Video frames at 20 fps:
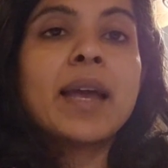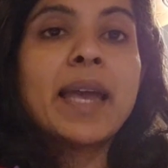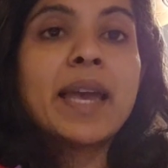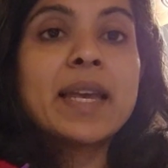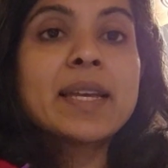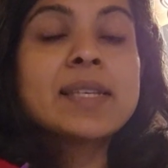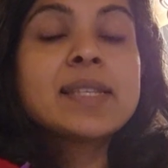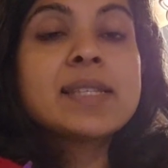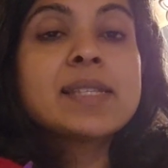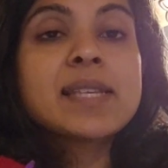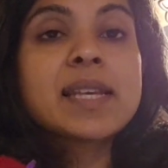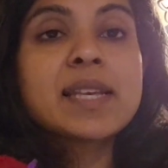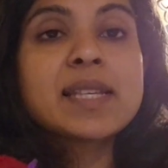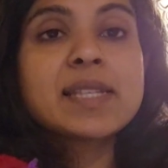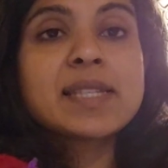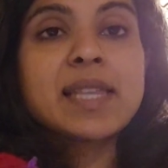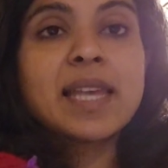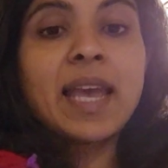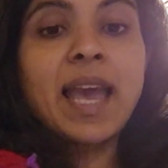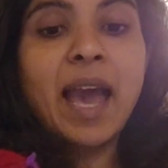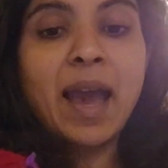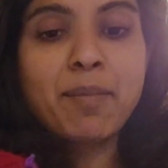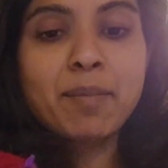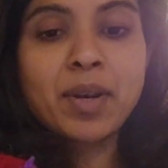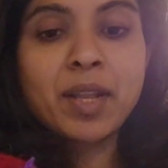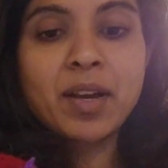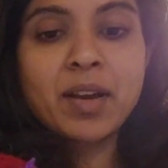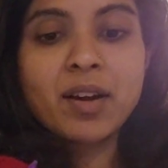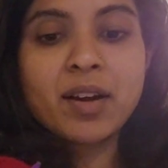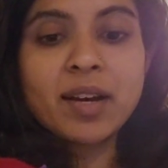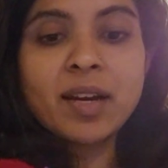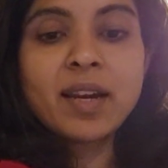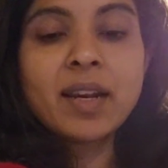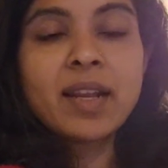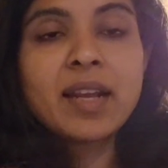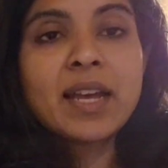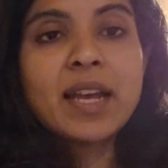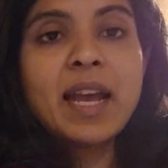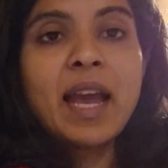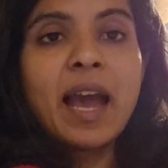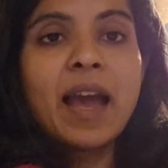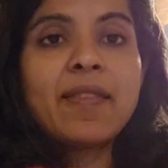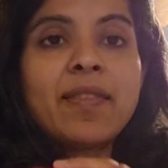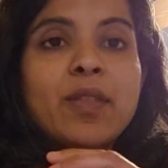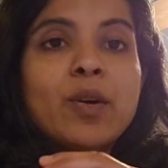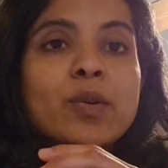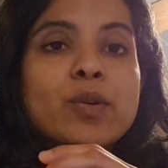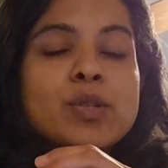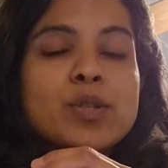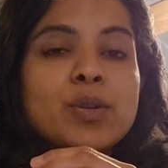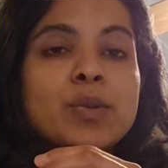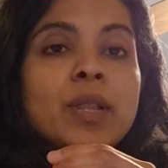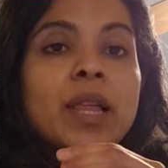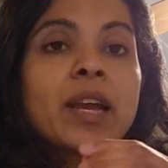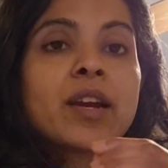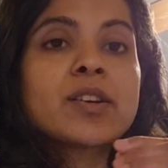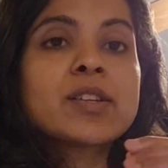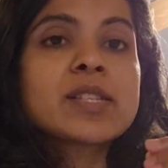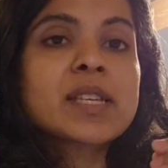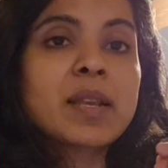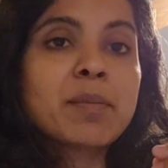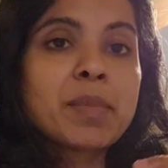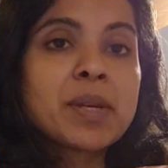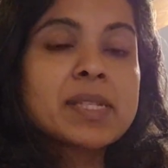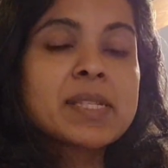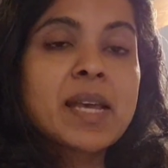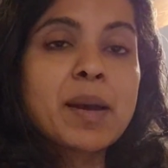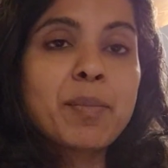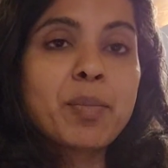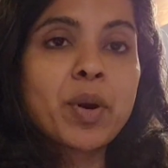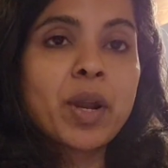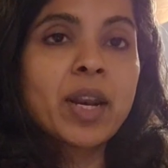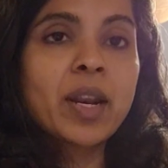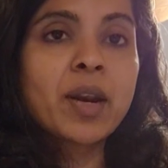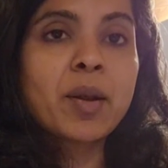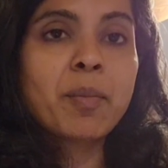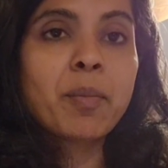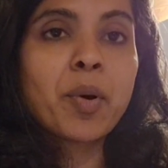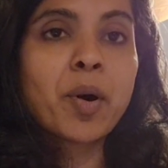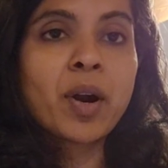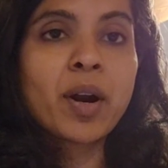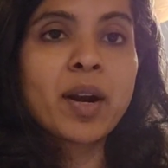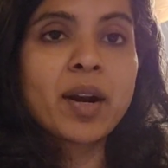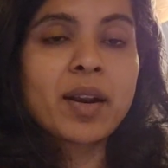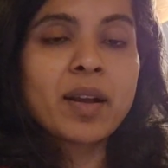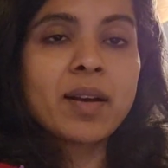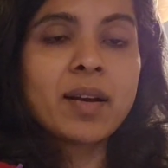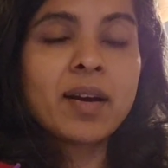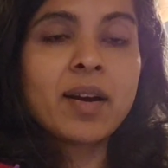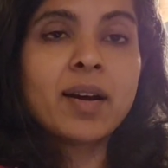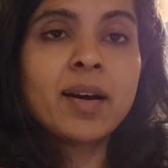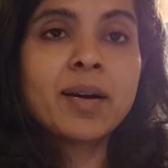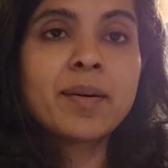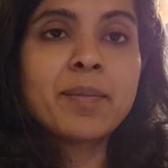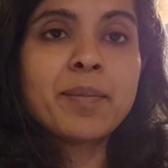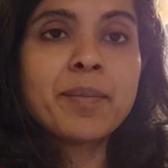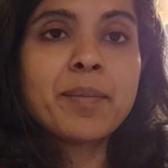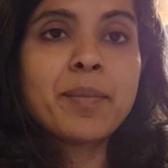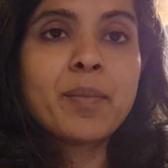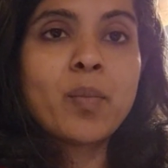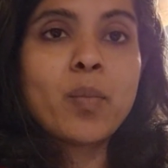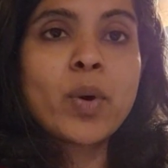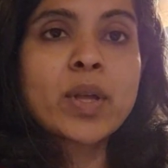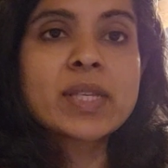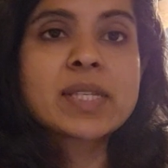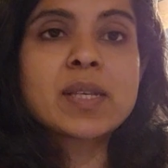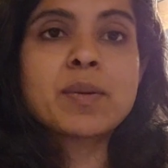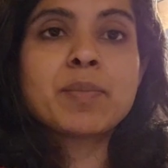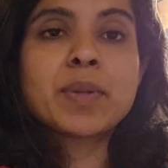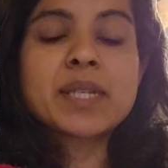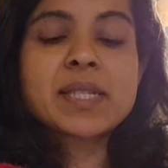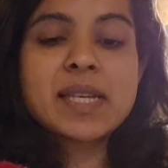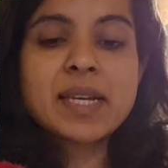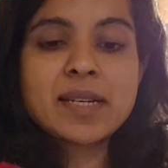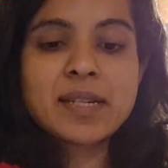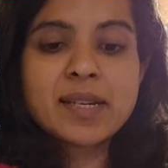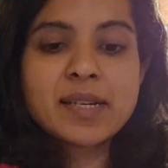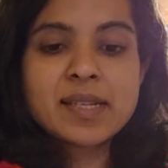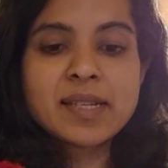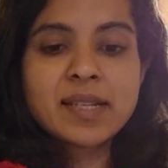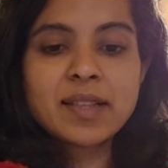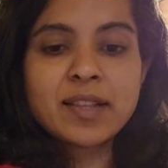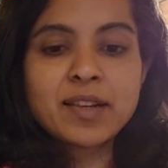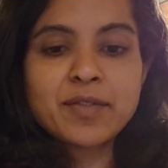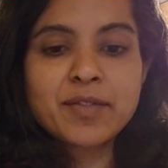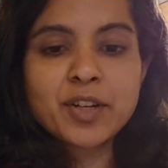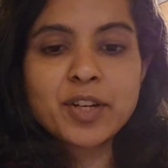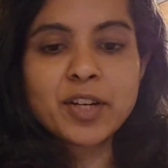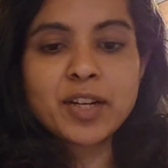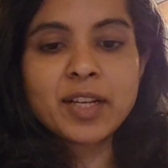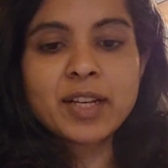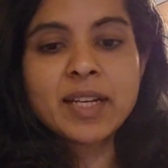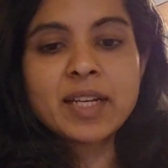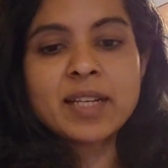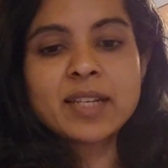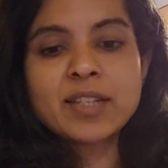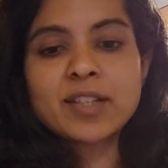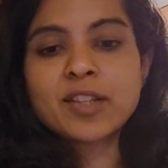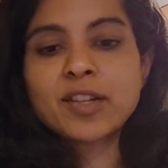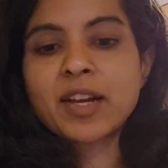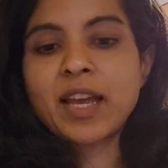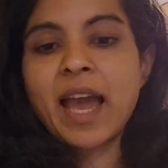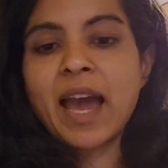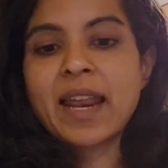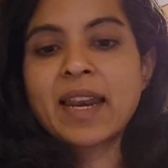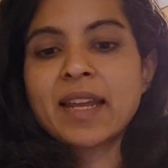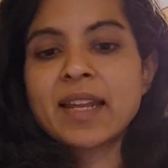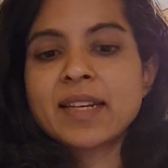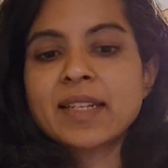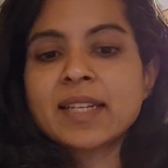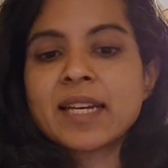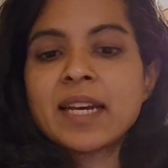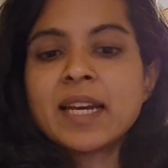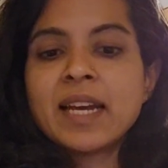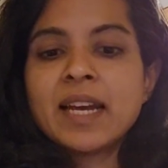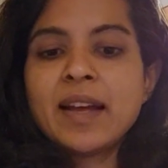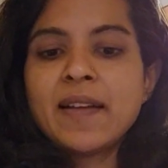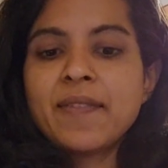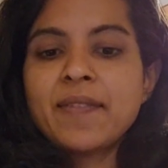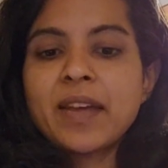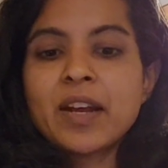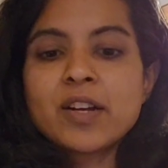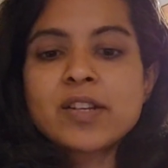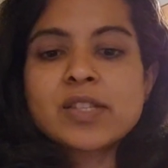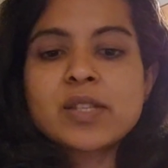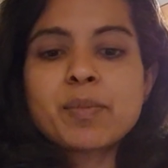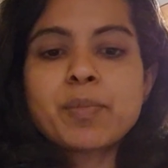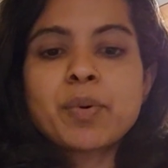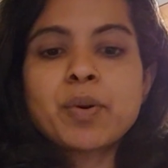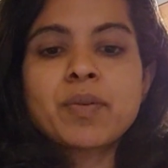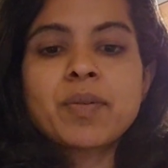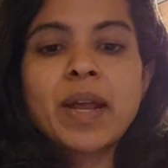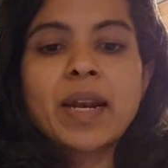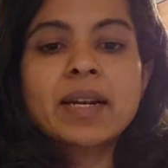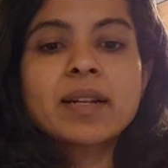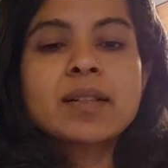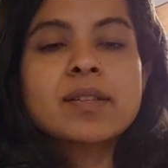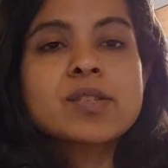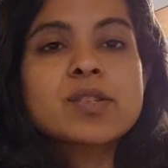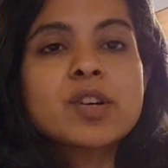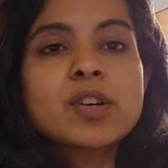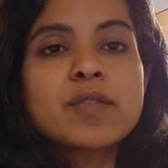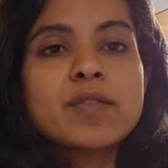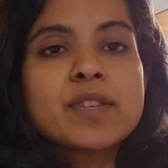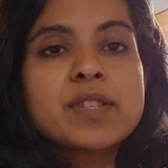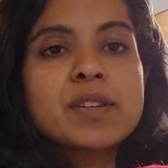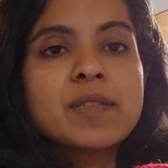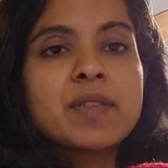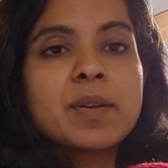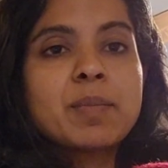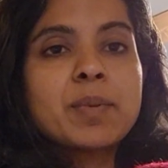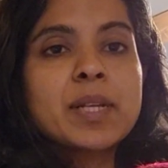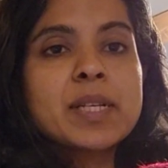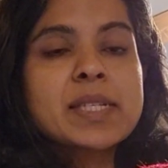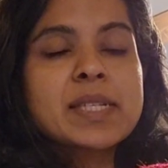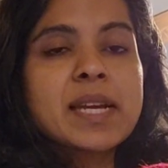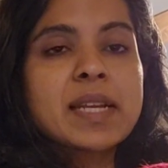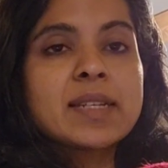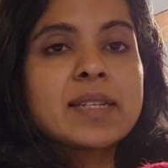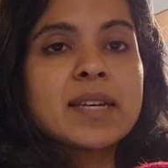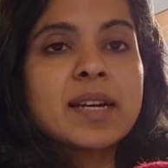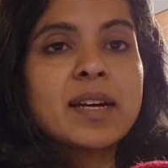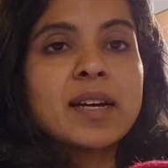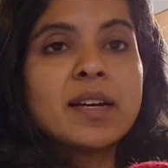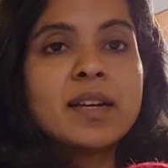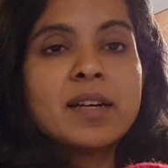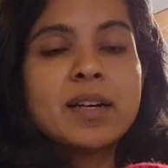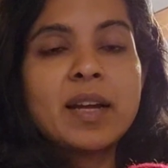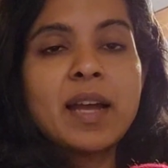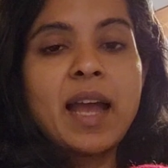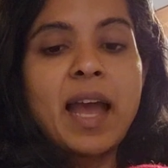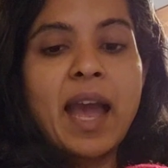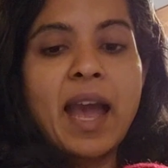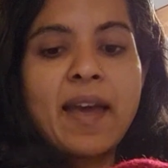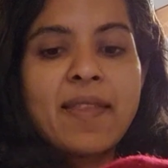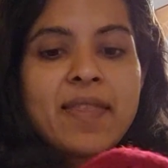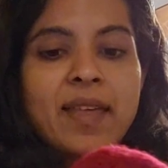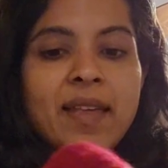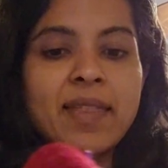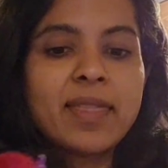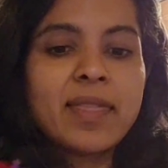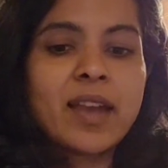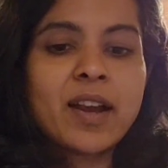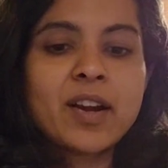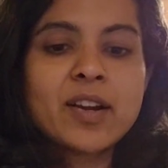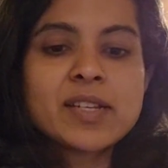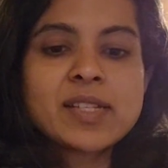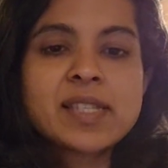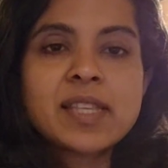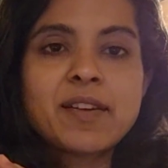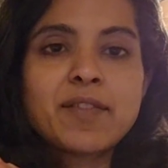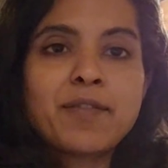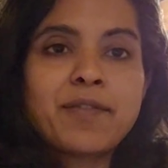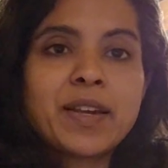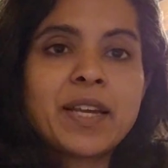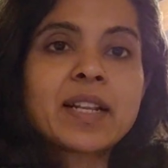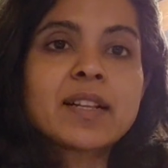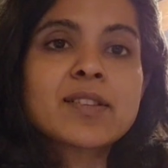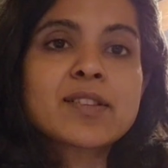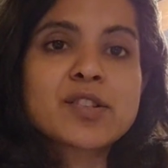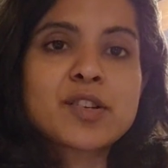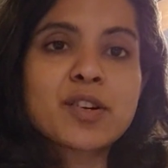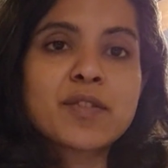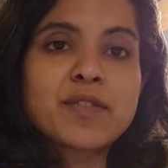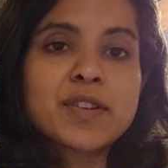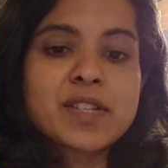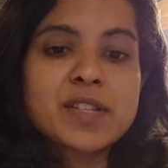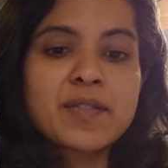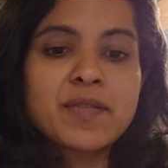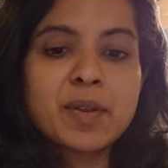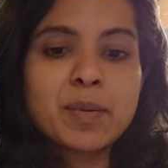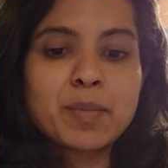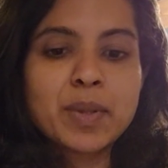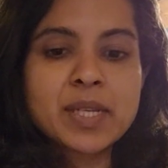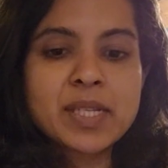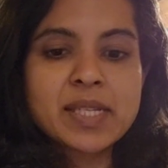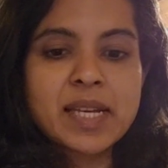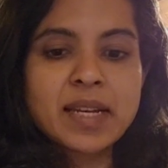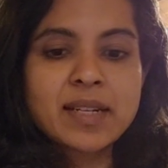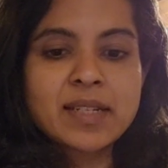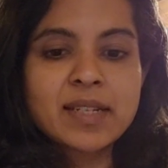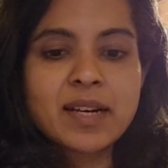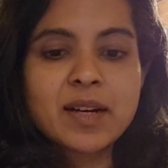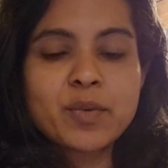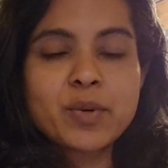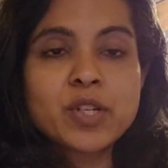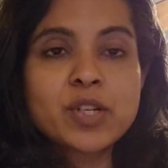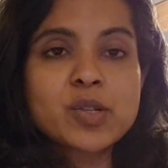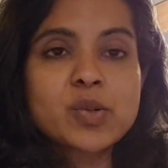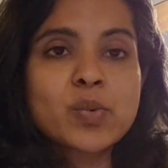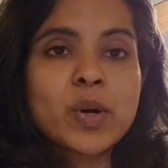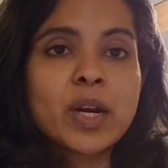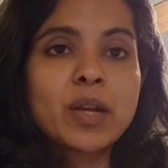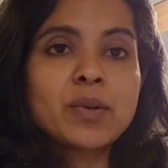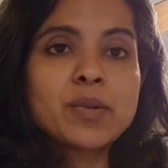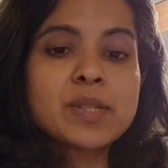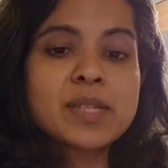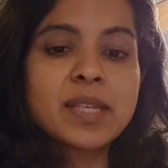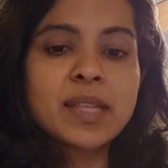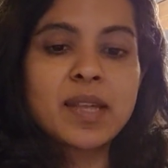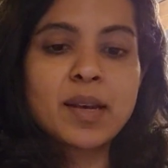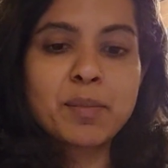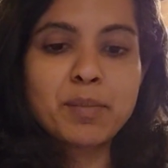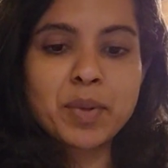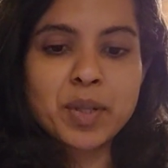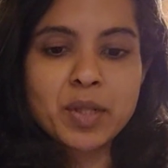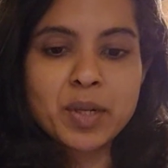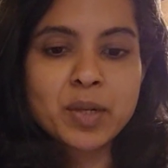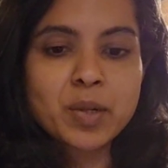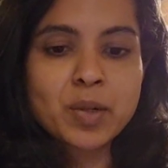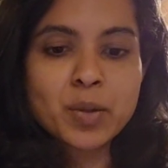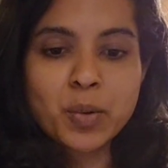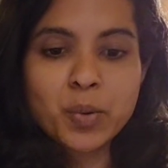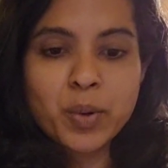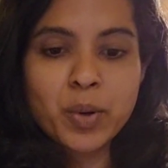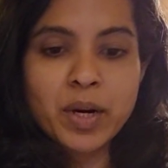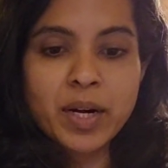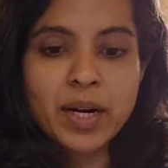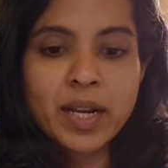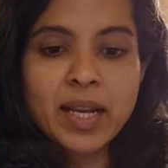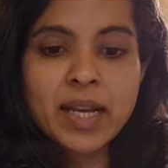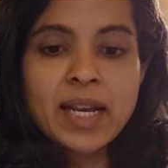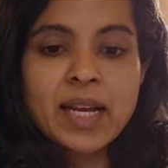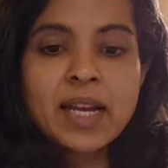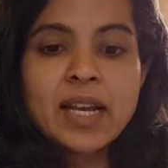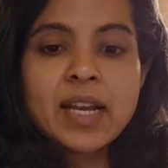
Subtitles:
is the amnion, and those two layers can be separated apart once the placenta is delivered. To look at it, there's the parental surface of the placenta, and then there's the fetal surface of the placenta, which is where you see the umbilical cord.